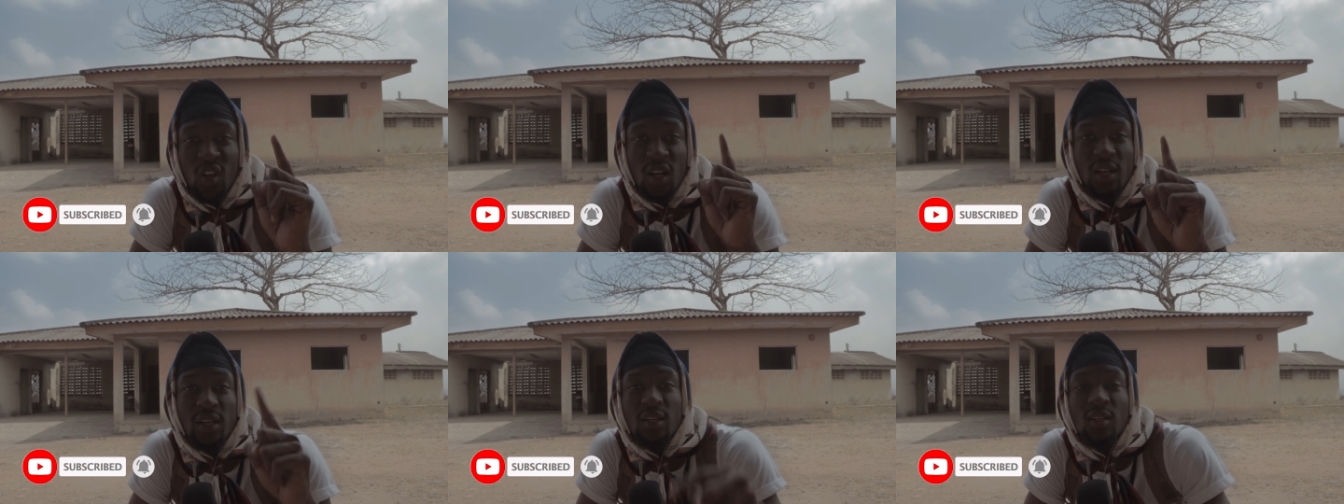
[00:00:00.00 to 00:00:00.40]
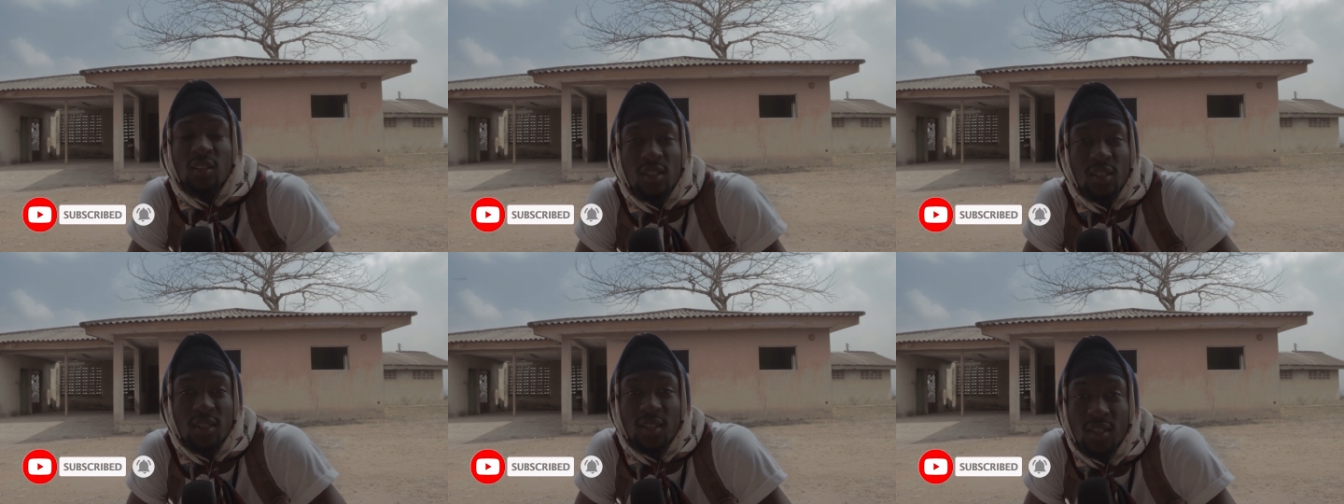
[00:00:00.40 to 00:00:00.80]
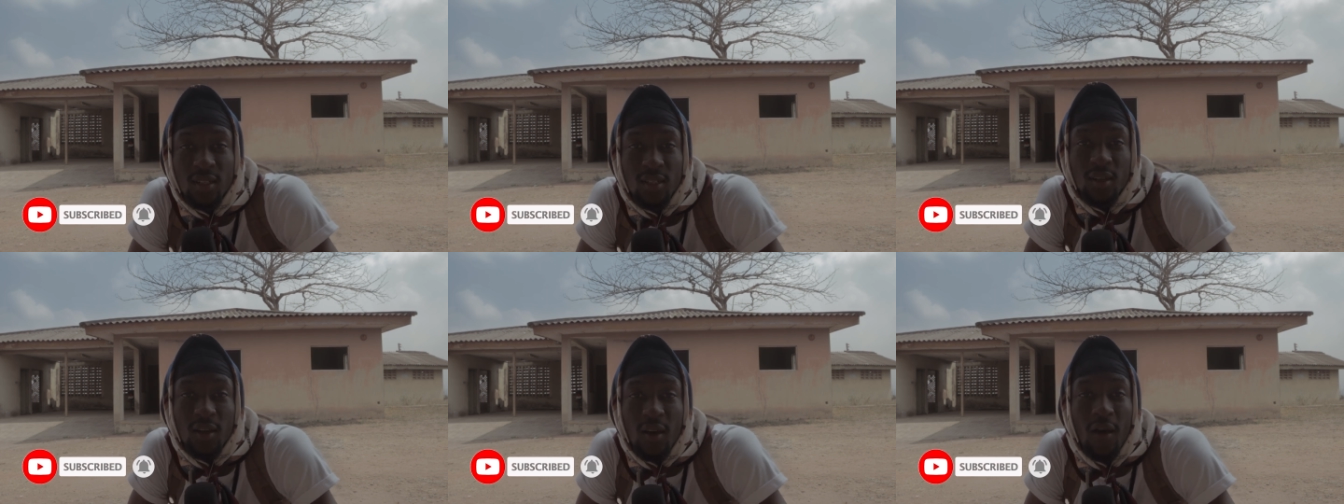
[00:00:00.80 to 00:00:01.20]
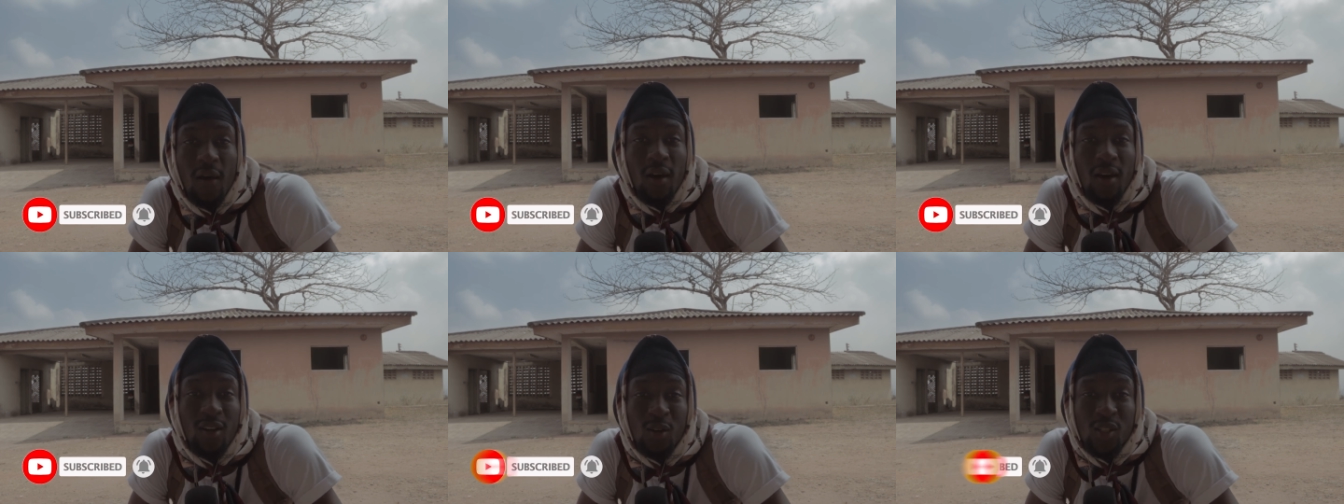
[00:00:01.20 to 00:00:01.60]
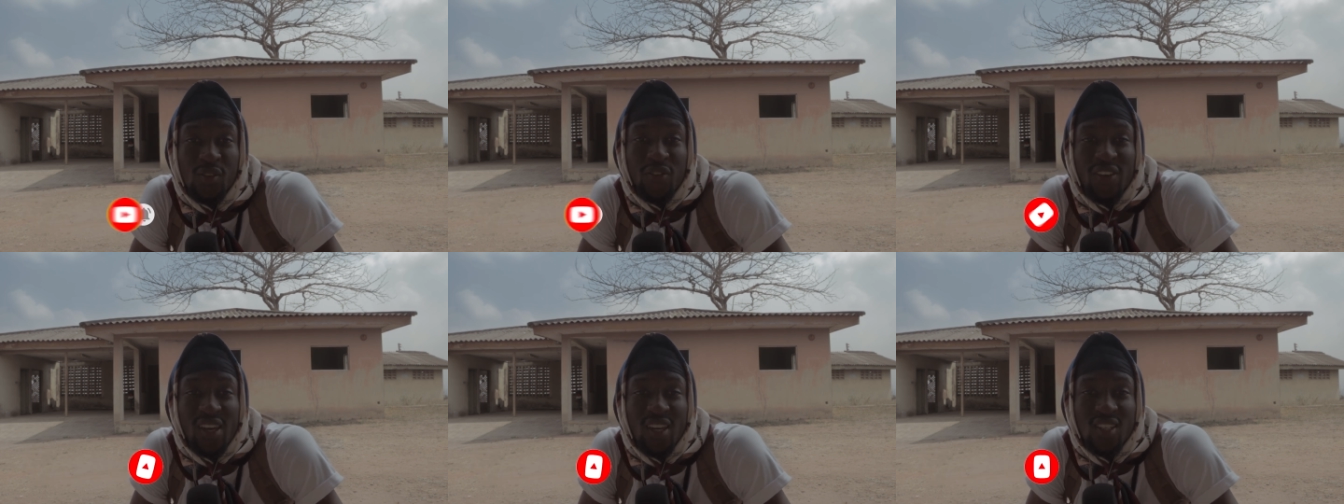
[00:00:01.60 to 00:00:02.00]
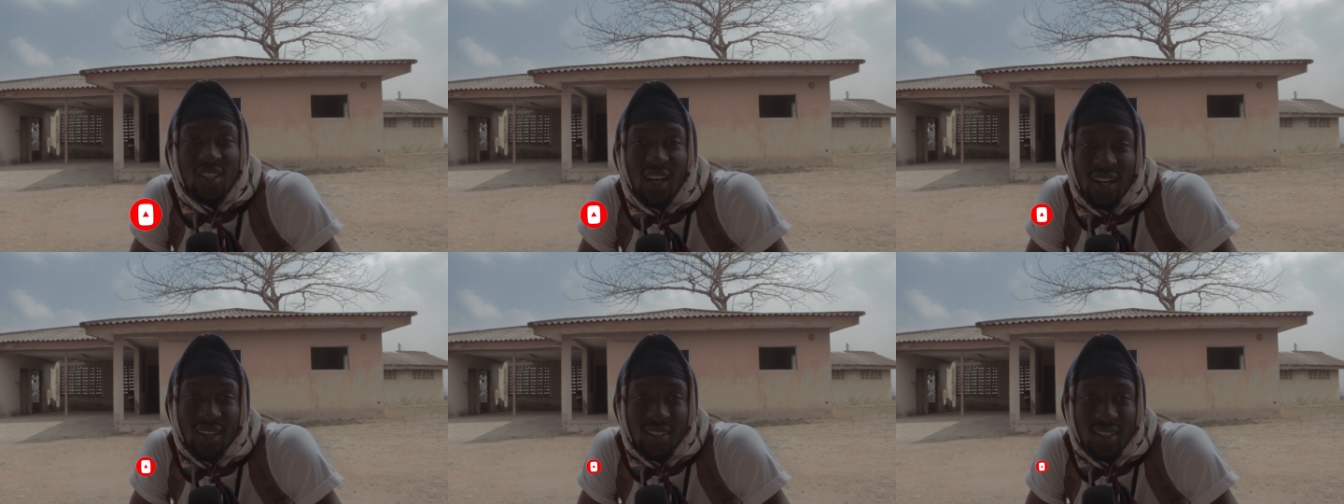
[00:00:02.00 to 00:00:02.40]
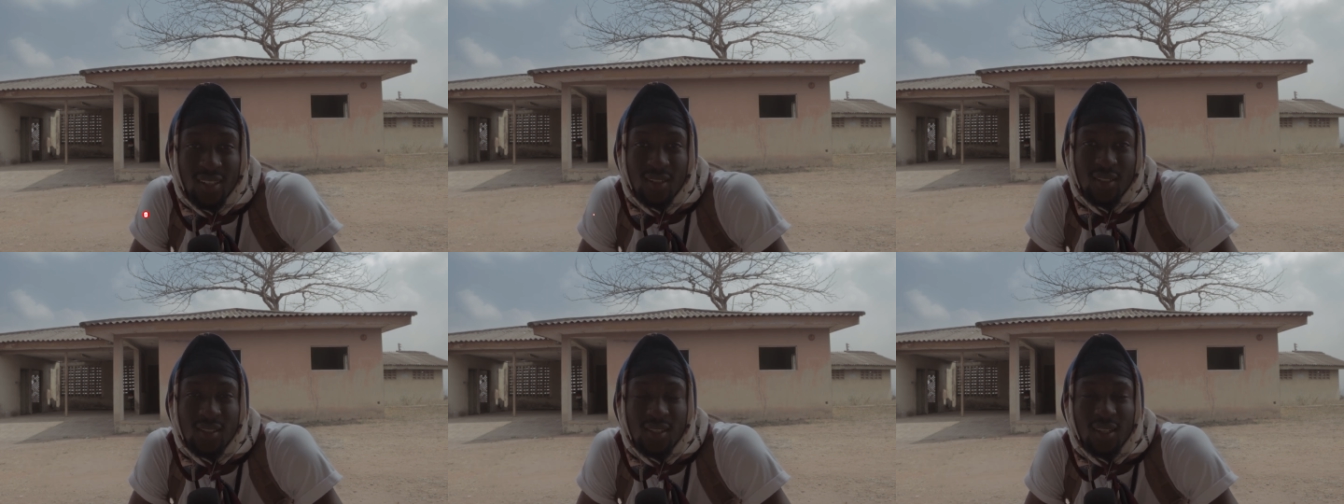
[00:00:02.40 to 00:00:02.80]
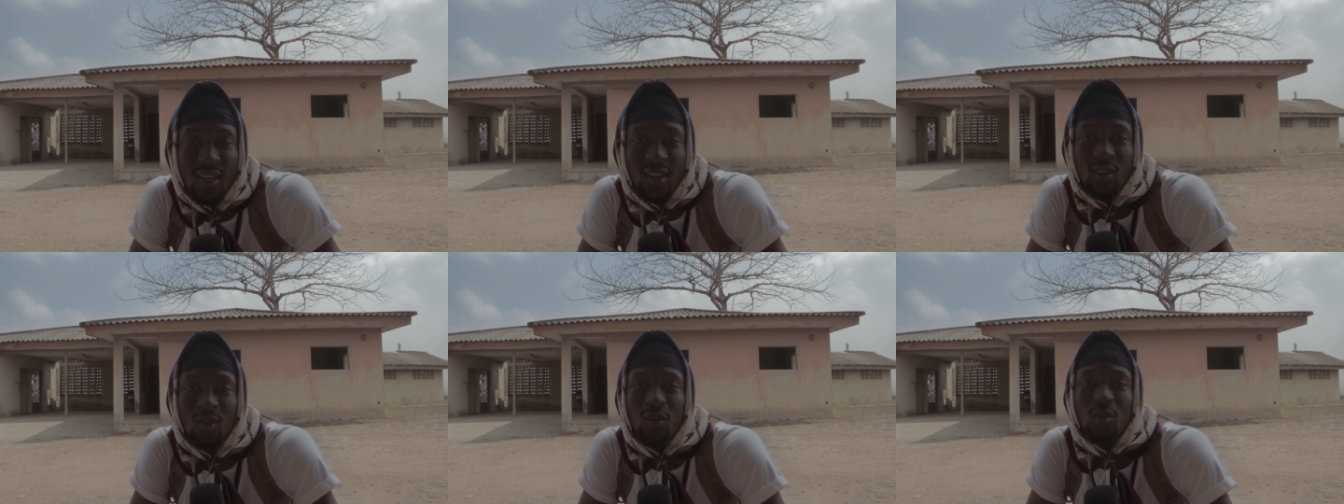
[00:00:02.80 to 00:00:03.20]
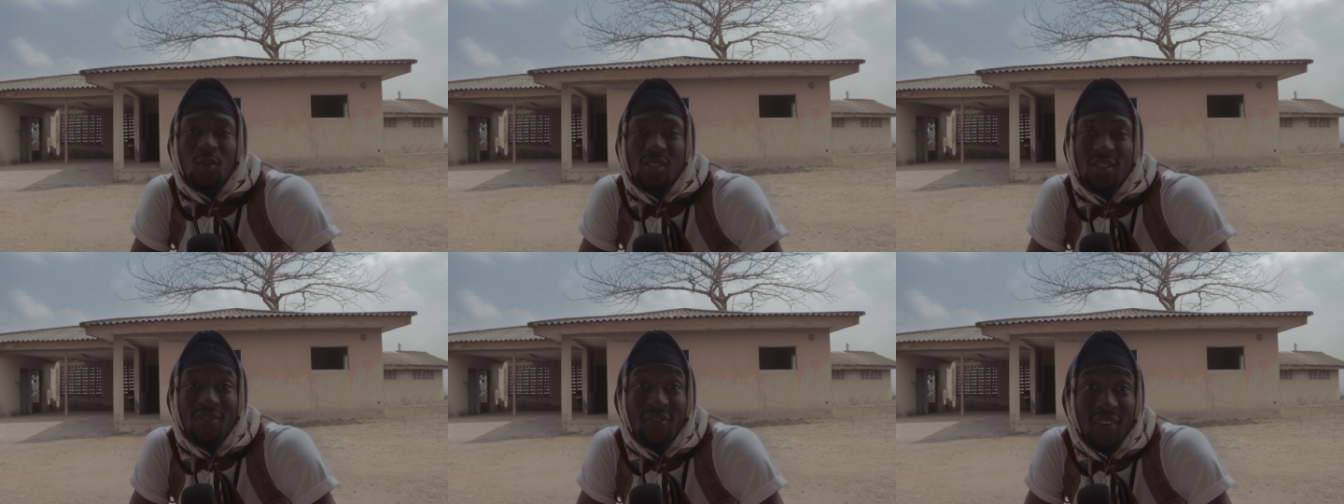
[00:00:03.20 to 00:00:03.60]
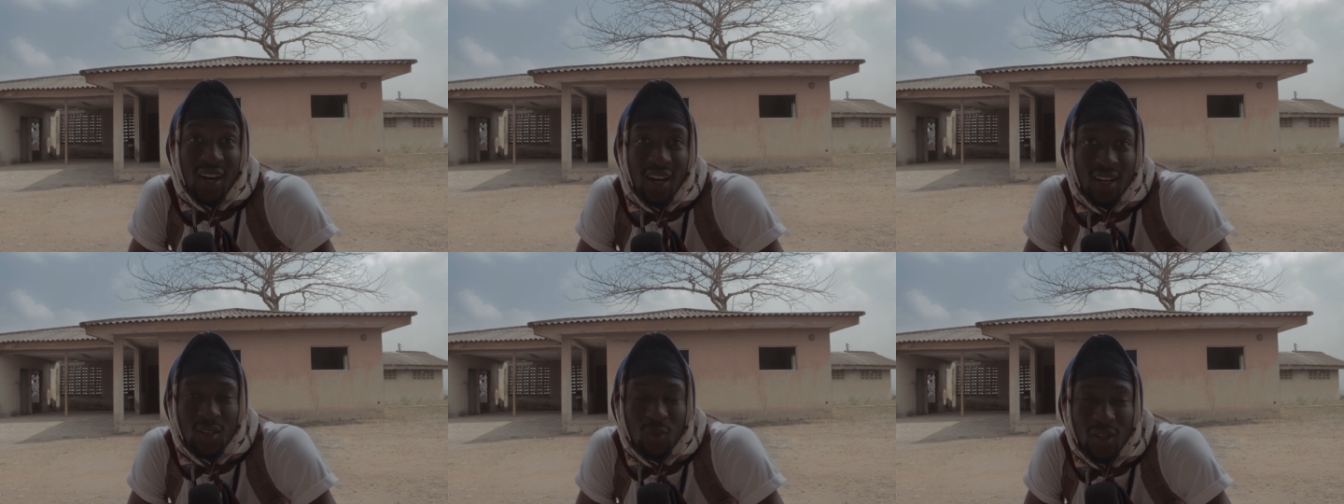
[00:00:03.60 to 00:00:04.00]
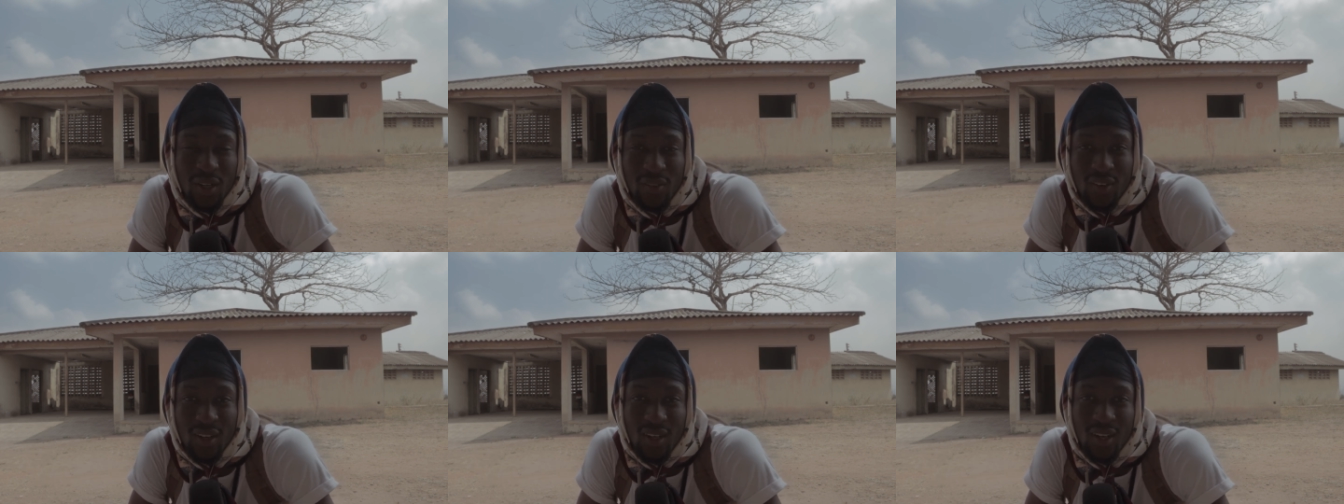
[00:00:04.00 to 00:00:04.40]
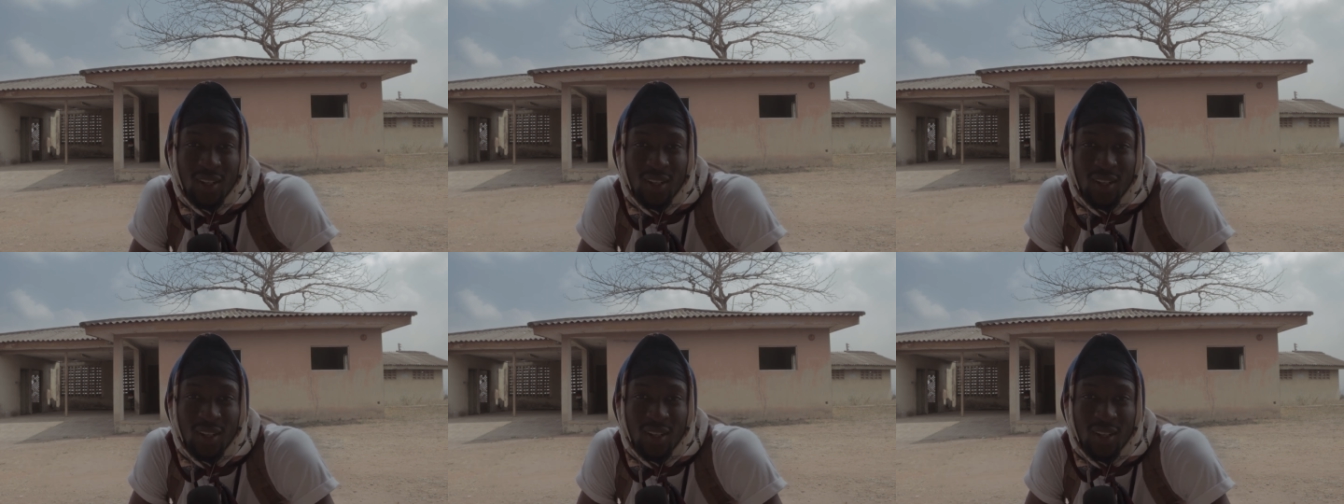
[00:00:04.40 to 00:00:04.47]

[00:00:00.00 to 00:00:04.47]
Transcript: Click on the notification icon to get notified whenever